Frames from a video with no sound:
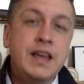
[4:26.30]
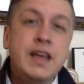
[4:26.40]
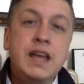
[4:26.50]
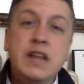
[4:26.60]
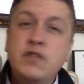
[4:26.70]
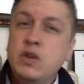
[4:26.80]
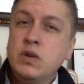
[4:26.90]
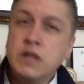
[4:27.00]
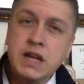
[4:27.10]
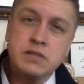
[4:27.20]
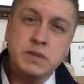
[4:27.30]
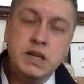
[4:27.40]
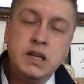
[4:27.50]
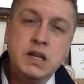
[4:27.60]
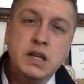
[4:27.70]
And if you elect
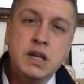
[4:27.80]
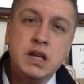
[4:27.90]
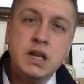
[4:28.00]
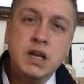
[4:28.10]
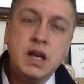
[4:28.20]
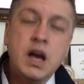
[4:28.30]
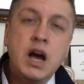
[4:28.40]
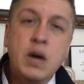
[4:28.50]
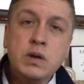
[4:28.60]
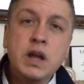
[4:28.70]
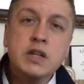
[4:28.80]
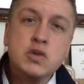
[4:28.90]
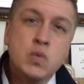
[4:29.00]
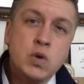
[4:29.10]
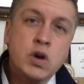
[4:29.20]
me, I would like to
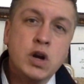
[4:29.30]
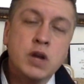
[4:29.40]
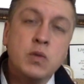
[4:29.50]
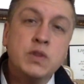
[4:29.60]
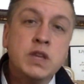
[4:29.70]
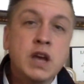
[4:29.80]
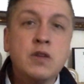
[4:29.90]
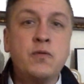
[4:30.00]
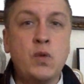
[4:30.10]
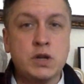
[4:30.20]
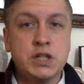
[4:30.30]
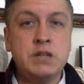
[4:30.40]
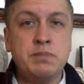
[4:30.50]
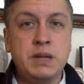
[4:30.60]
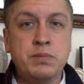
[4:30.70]
work on it with the other 14
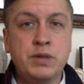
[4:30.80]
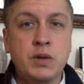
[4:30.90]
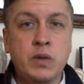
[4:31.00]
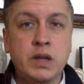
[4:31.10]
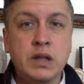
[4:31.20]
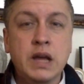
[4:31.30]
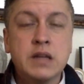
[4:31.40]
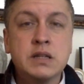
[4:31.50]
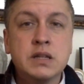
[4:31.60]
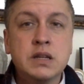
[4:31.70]
people that we elect